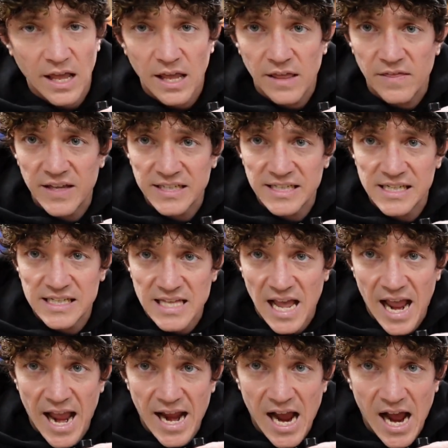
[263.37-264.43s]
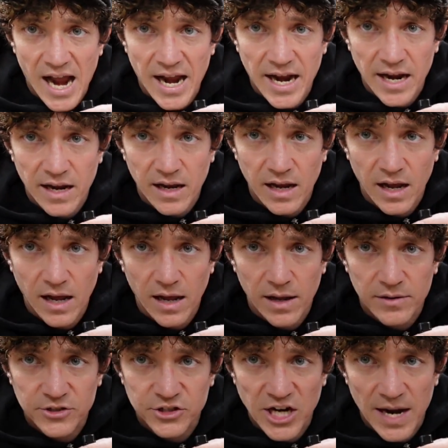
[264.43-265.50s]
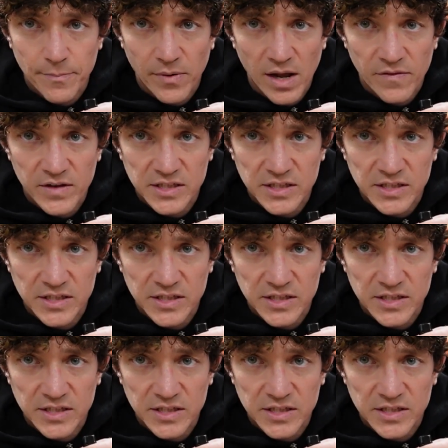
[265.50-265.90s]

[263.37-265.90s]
This is the AI chatbot.